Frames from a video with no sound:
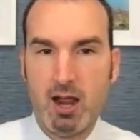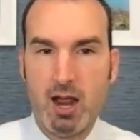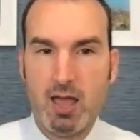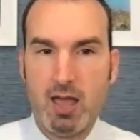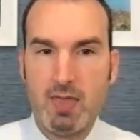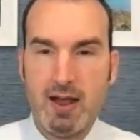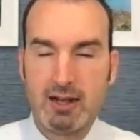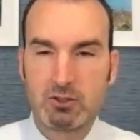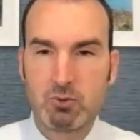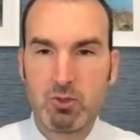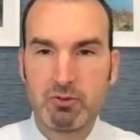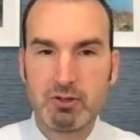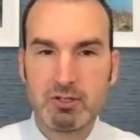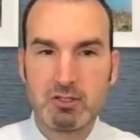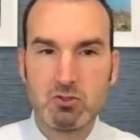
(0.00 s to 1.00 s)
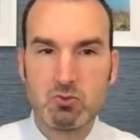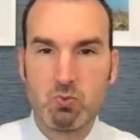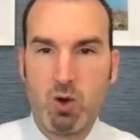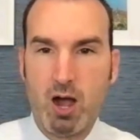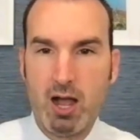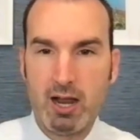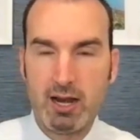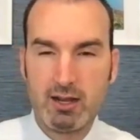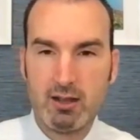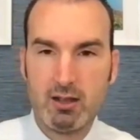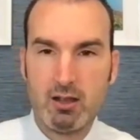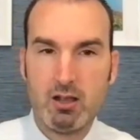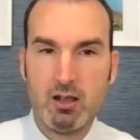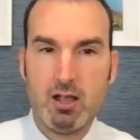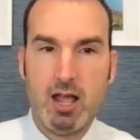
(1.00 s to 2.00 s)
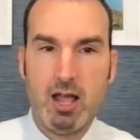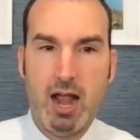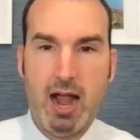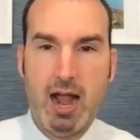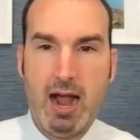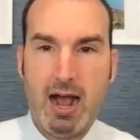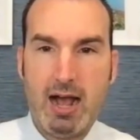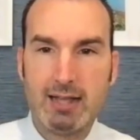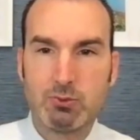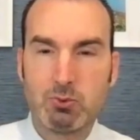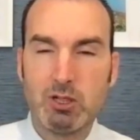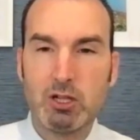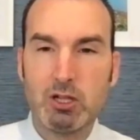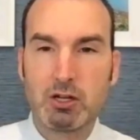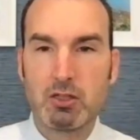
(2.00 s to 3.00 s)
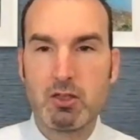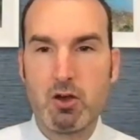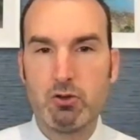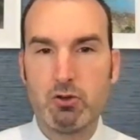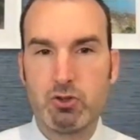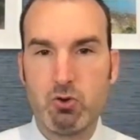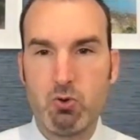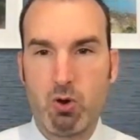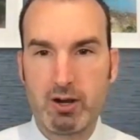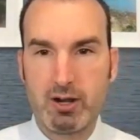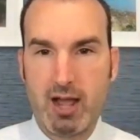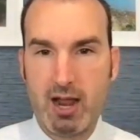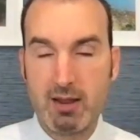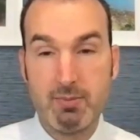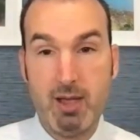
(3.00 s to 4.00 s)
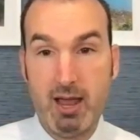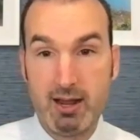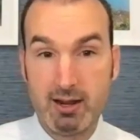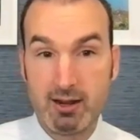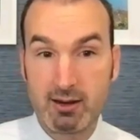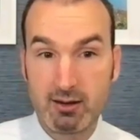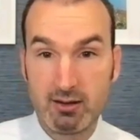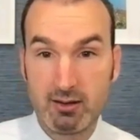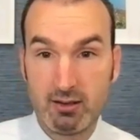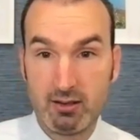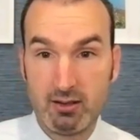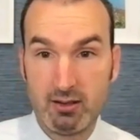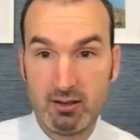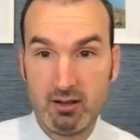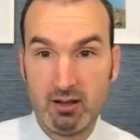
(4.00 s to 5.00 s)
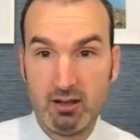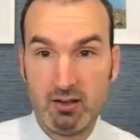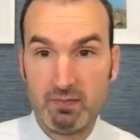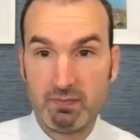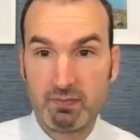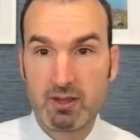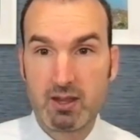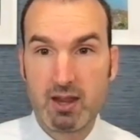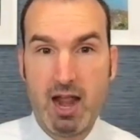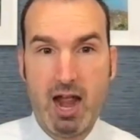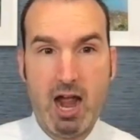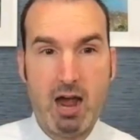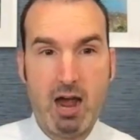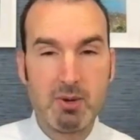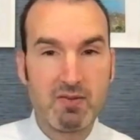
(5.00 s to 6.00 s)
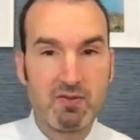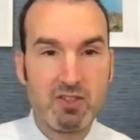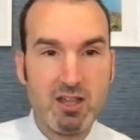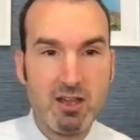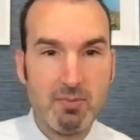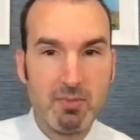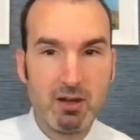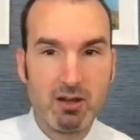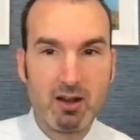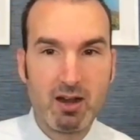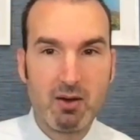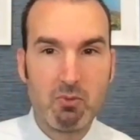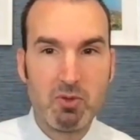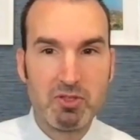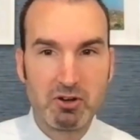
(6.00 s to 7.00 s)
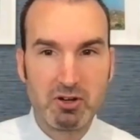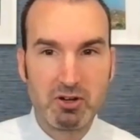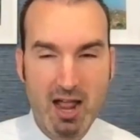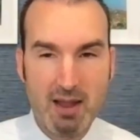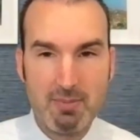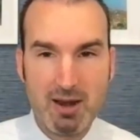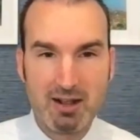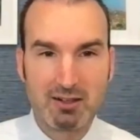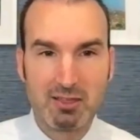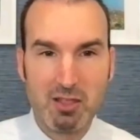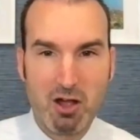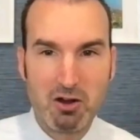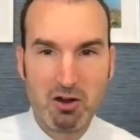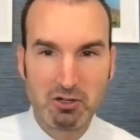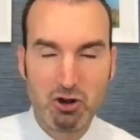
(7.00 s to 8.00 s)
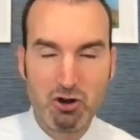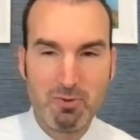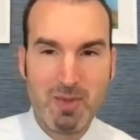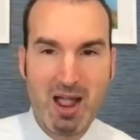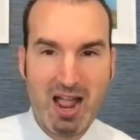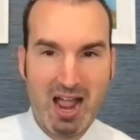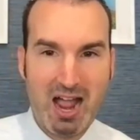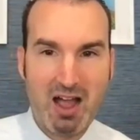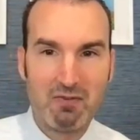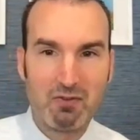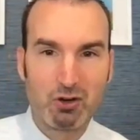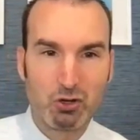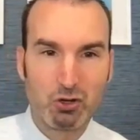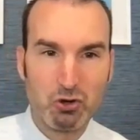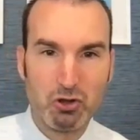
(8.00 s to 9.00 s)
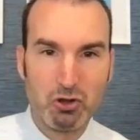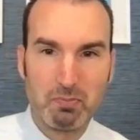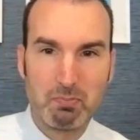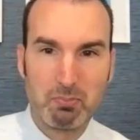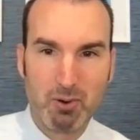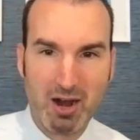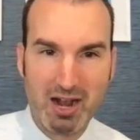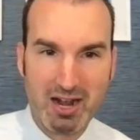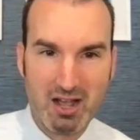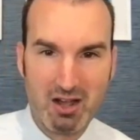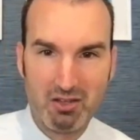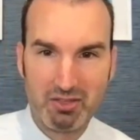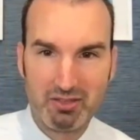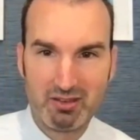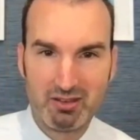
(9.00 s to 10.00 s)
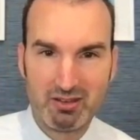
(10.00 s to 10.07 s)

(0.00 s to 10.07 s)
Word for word: And that's one of the reasons why, as we look at those who are diabetic, how many of them, when they're diabetic long term, have good brain health?